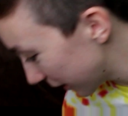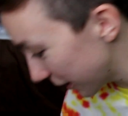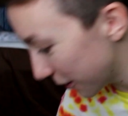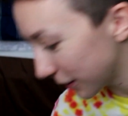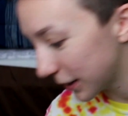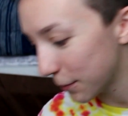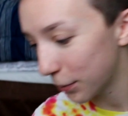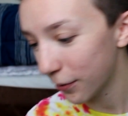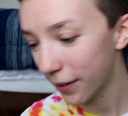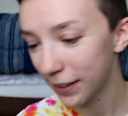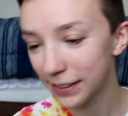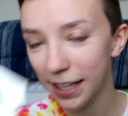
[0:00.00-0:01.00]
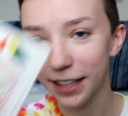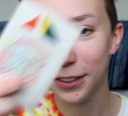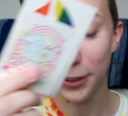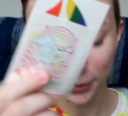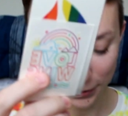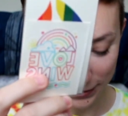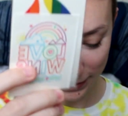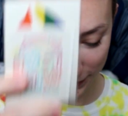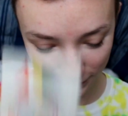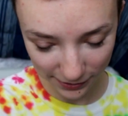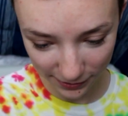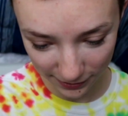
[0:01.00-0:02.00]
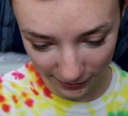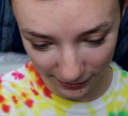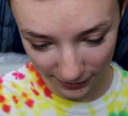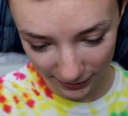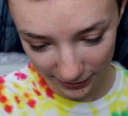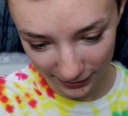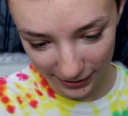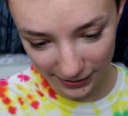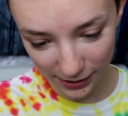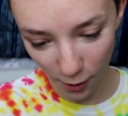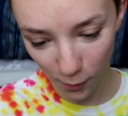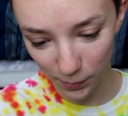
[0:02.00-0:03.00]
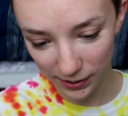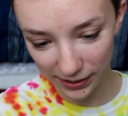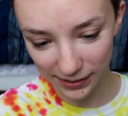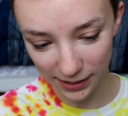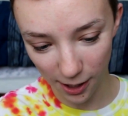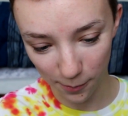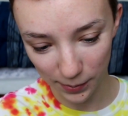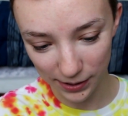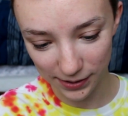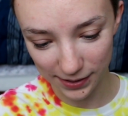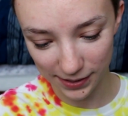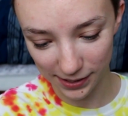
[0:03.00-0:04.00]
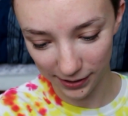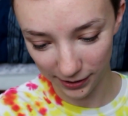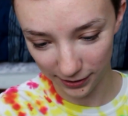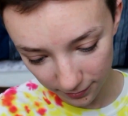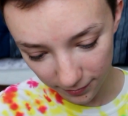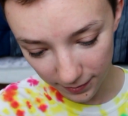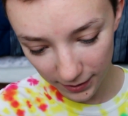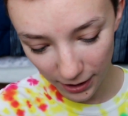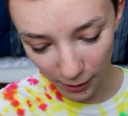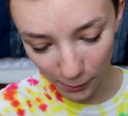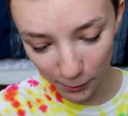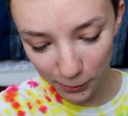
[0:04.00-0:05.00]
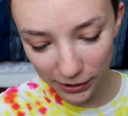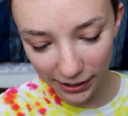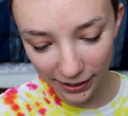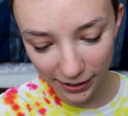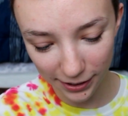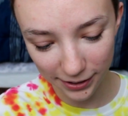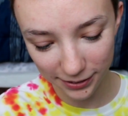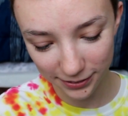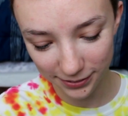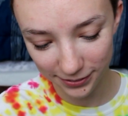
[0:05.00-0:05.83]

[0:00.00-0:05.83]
little temporary tattoos. Let's open these up and see. Oh yeah.